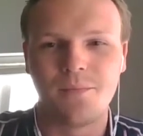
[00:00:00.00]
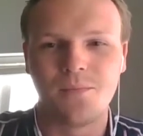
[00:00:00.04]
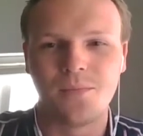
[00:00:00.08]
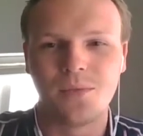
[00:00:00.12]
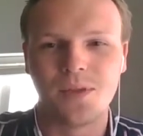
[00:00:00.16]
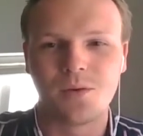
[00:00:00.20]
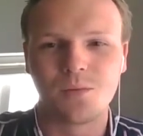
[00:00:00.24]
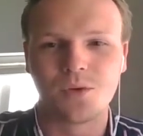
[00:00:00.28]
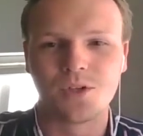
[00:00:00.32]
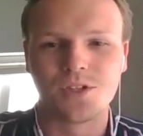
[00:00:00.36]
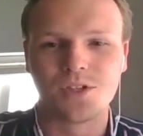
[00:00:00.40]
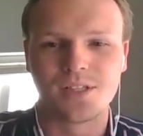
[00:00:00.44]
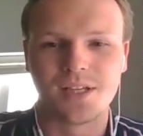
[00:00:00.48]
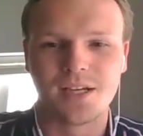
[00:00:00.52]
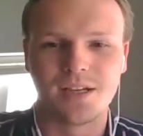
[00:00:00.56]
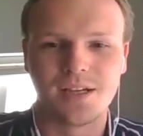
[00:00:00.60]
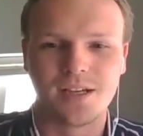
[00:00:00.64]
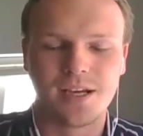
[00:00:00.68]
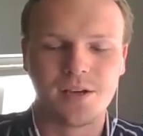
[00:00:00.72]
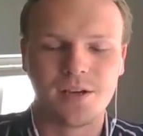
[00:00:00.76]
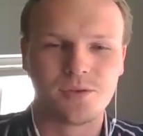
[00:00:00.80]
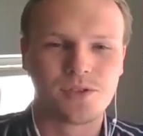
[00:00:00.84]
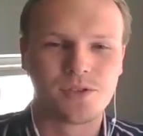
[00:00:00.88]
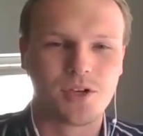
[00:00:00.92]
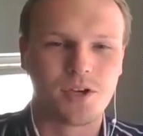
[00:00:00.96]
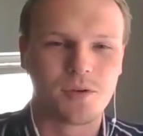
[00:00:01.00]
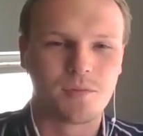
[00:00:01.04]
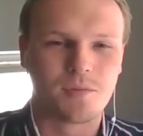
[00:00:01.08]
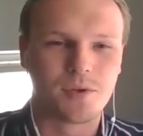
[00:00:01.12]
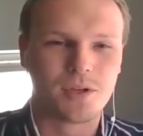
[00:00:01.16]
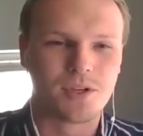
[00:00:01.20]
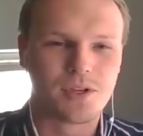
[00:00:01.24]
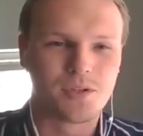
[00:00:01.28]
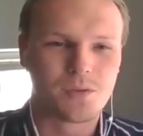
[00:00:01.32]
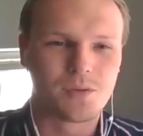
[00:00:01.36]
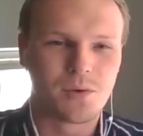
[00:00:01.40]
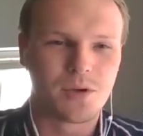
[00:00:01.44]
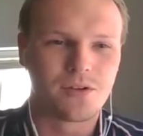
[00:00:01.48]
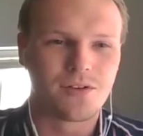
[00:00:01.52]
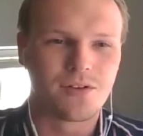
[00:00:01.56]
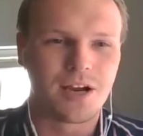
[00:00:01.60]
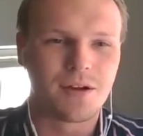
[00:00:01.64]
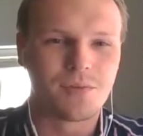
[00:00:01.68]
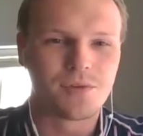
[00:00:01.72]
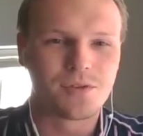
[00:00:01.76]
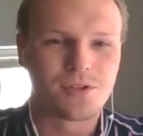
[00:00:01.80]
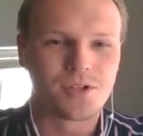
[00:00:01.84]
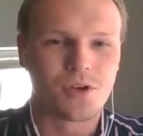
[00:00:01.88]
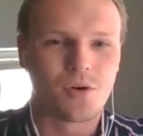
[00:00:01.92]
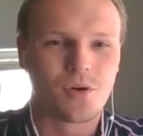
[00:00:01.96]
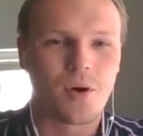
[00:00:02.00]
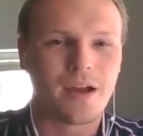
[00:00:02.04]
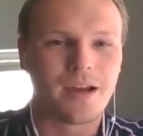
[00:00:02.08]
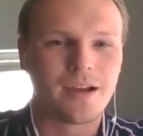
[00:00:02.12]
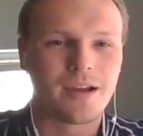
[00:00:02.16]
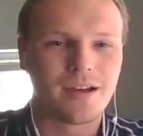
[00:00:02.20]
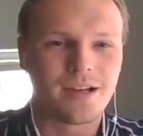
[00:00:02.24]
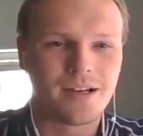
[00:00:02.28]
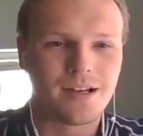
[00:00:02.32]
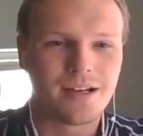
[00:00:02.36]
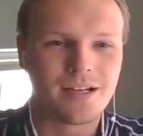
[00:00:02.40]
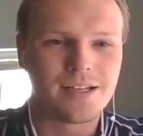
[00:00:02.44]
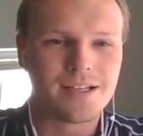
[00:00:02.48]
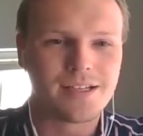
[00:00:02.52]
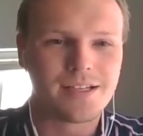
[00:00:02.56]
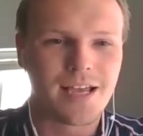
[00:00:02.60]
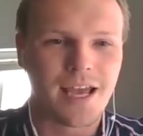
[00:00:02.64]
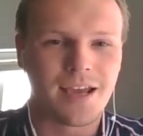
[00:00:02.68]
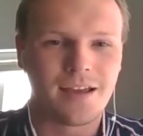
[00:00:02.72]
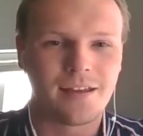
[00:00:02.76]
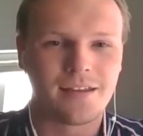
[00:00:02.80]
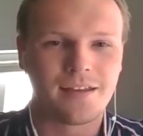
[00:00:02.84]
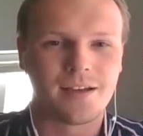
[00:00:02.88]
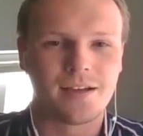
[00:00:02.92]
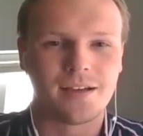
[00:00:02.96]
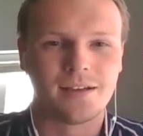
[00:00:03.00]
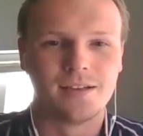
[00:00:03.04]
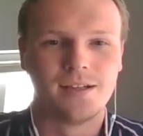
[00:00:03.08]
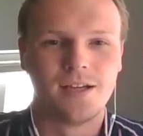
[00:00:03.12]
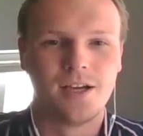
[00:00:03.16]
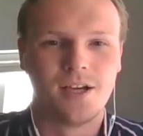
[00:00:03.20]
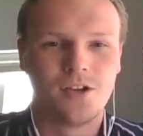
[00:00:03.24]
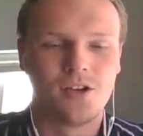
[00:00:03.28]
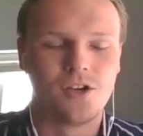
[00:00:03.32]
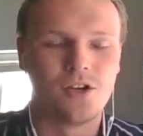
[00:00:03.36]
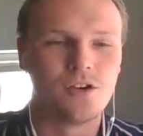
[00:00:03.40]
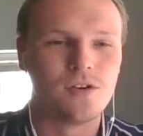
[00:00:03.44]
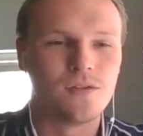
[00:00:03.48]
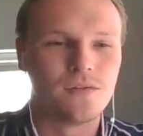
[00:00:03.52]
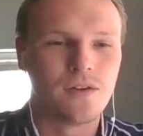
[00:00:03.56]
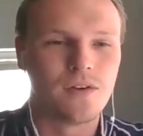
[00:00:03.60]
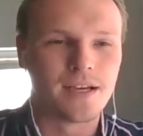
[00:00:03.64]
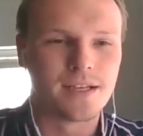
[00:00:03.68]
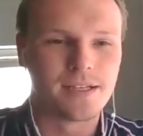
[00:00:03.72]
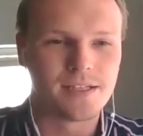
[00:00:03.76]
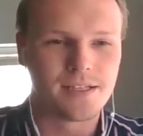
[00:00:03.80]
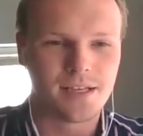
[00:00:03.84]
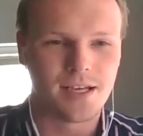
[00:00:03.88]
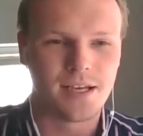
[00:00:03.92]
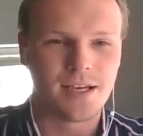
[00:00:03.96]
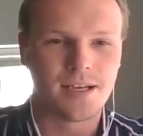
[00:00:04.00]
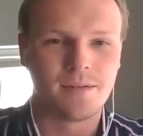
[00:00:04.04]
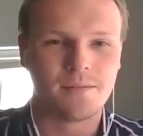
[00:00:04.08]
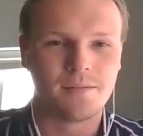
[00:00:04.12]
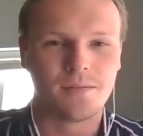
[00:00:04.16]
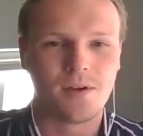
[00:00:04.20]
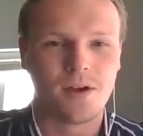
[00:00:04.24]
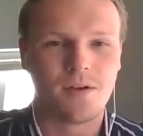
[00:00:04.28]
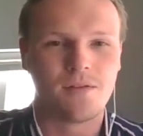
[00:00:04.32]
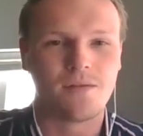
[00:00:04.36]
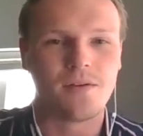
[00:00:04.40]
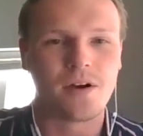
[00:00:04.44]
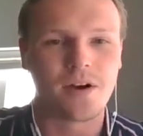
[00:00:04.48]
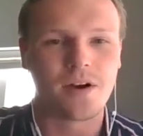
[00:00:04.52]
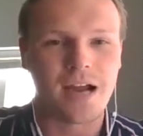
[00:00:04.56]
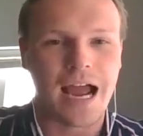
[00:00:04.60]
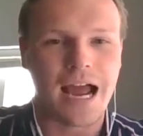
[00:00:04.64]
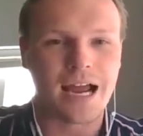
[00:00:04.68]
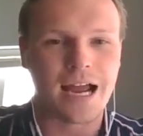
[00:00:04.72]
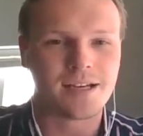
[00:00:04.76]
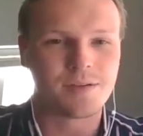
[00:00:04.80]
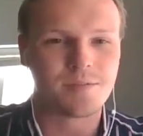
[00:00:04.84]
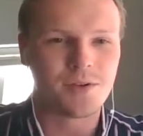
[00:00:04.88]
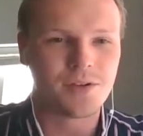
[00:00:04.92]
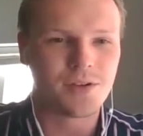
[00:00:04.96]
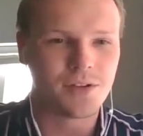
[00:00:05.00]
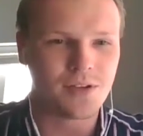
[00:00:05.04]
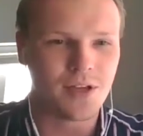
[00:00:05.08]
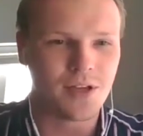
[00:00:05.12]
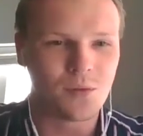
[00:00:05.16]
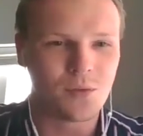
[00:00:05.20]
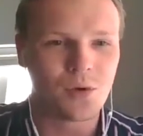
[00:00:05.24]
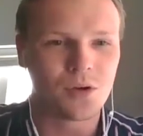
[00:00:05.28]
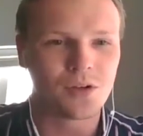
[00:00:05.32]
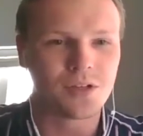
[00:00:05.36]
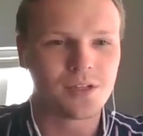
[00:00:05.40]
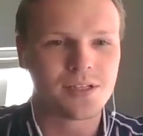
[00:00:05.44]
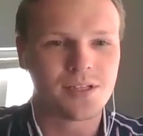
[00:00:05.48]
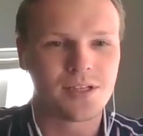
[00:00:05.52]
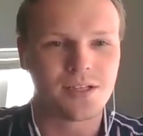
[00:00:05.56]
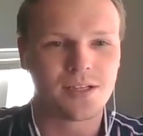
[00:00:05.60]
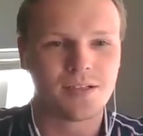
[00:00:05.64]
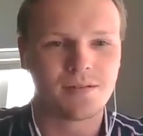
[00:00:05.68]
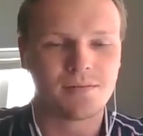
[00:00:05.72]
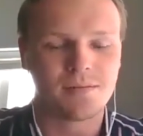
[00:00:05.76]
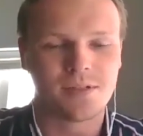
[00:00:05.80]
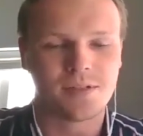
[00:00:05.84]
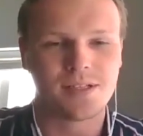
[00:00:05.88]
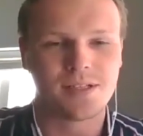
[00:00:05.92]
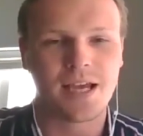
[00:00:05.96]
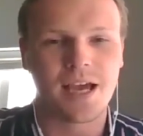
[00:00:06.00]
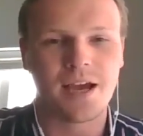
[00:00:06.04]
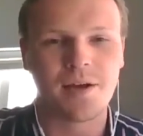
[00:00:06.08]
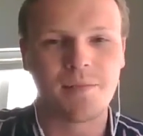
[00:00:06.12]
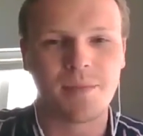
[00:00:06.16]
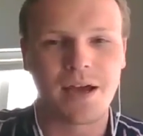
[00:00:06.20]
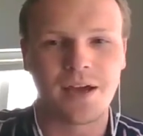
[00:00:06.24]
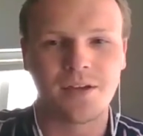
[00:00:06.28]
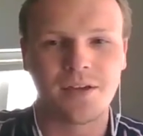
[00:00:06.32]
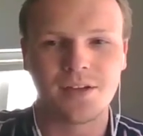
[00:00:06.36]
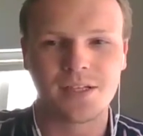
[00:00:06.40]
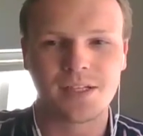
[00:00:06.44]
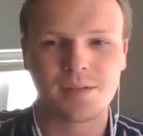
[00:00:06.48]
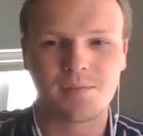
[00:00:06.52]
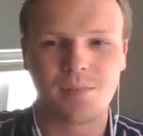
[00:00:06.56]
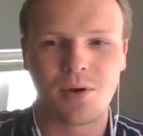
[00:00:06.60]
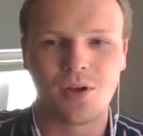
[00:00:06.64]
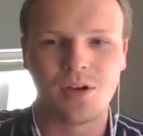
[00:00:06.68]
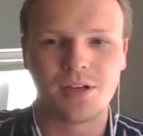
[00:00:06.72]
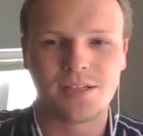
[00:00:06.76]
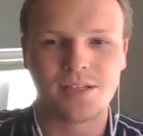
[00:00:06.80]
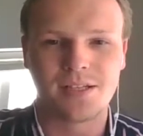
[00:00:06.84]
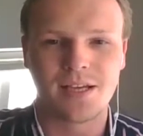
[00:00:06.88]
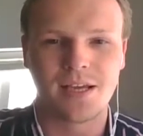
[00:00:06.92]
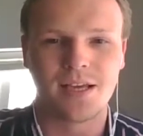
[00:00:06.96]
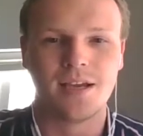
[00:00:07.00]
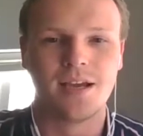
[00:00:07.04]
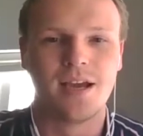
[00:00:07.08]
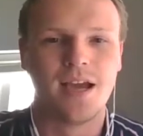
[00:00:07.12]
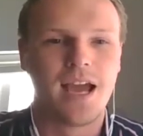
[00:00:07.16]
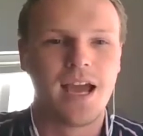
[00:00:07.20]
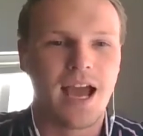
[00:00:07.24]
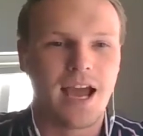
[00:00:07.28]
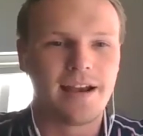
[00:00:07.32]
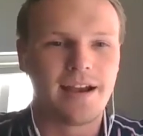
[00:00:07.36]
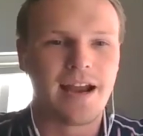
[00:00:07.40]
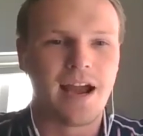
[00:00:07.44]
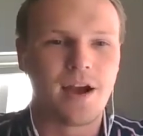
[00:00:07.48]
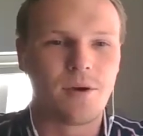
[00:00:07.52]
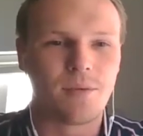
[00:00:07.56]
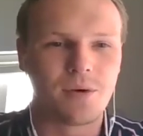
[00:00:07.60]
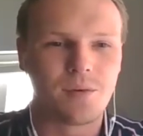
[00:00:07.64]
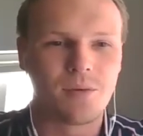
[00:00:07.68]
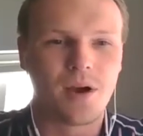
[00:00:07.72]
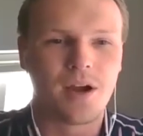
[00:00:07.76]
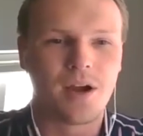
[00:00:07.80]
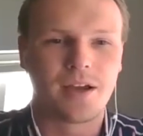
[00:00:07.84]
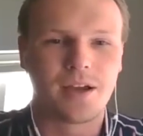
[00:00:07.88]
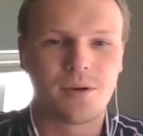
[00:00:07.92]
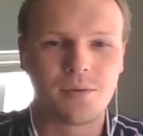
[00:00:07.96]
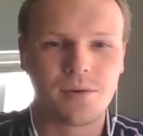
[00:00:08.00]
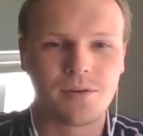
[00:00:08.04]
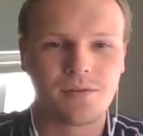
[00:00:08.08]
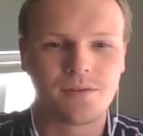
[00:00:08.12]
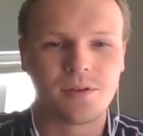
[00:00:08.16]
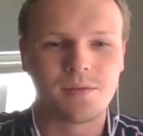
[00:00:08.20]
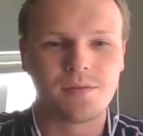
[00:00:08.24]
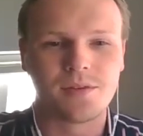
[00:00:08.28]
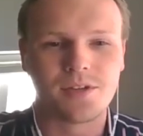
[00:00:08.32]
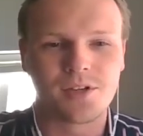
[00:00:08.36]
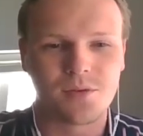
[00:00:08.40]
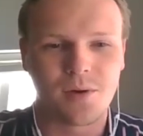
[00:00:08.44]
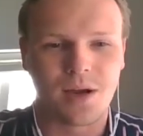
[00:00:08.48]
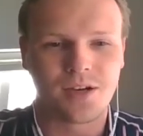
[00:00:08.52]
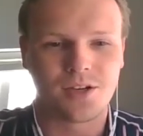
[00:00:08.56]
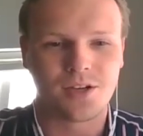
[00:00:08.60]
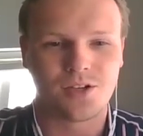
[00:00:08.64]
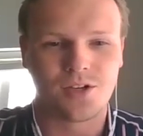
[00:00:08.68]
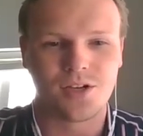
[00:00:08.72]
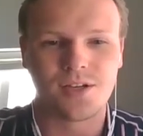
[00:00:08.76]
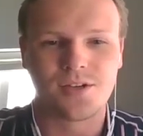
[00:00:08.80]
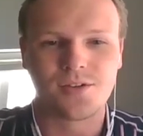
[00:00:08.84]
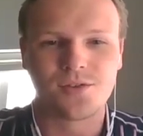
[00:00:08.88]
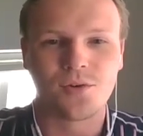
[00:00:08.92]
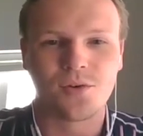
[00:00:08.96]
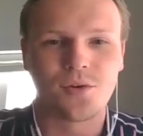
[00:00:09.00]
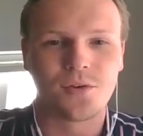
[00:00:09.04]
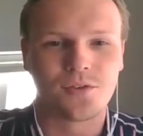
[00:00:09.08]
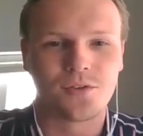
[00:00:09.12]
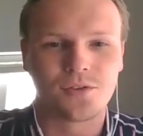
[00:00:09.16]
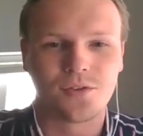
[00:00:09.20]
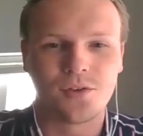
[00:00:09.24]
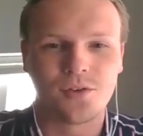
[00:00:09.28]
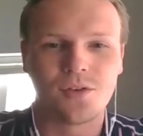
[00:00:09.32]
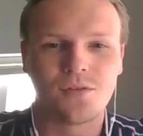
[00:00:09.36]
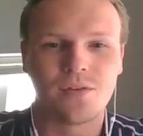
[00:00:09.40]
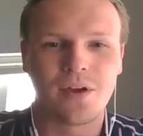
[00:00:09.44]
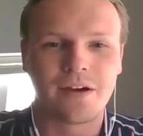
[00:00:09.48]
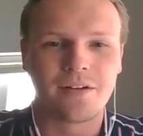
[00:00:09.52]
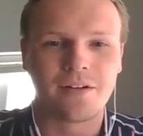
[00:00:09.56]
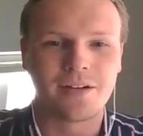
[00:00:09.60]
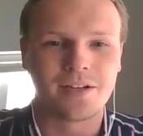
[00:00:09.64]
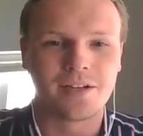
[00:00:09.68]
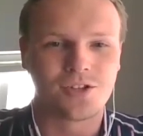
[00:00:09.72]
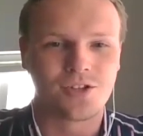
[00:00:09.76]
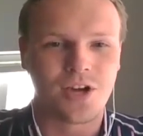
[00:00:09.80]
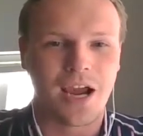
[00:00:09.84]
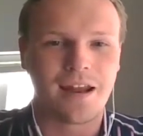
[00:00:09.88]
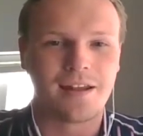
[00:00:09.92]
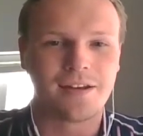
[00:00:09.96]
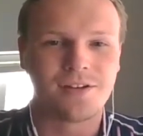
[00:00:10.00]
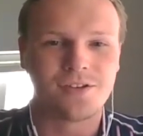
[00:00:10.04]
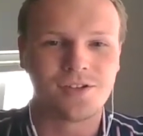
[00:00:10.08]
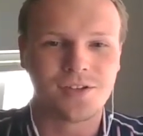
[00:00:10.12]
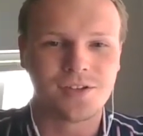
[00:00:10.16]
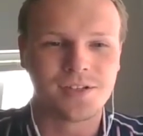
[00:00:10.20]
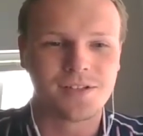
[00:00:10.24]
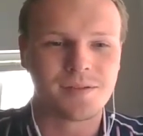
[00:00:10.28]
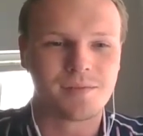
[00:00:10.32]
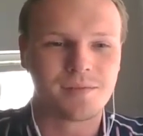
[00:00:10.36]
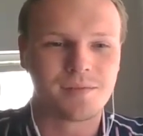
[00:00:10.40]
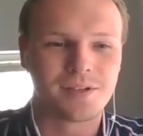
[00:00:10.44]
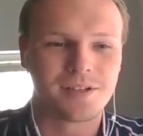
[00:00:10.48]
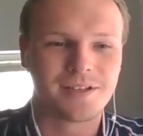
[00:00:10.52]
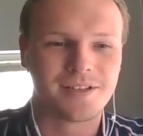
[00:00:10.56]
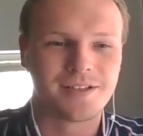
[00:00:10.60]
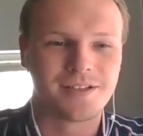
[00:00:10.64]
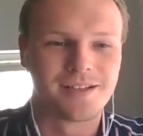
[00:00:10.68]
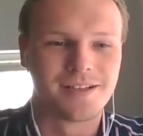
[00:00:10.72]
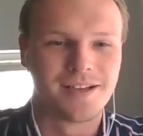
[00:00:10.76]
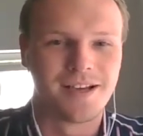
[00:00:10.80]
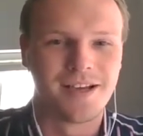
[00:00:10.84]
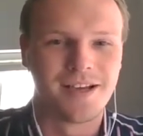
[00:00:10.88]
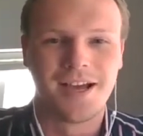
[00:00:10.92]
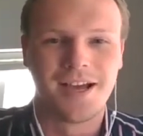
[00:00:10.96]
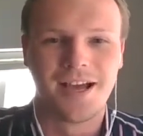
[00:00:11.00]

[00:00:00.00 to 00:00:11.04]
was that it was good because we were able to quite clearly say that university are very adamant that they want to set about this policy, and now we're working with them to actually sort through the various challenges, because